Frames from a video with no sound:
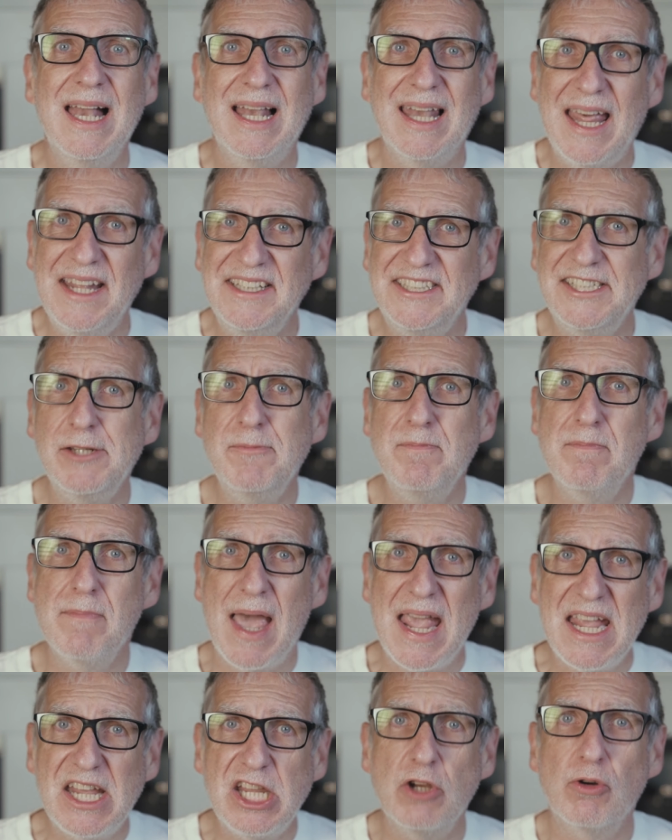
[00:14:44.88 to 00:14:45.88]
lets you
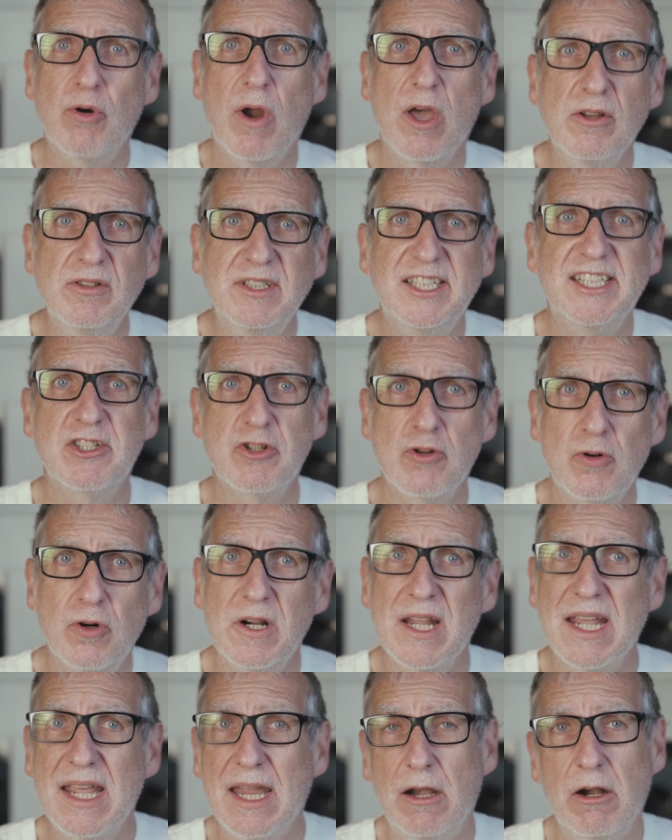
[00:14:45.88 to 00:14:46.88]
make your own
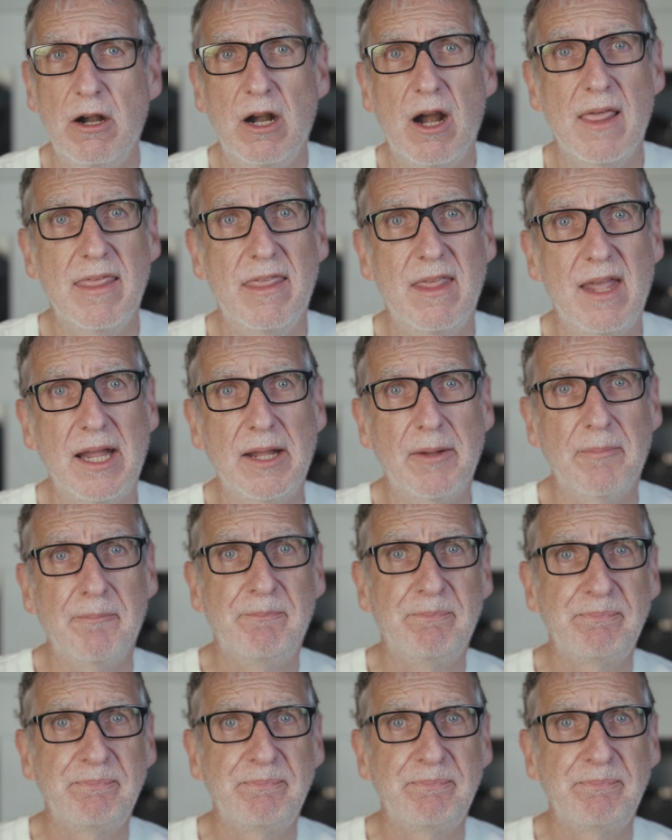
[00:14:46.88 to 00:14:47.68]
story here, I think.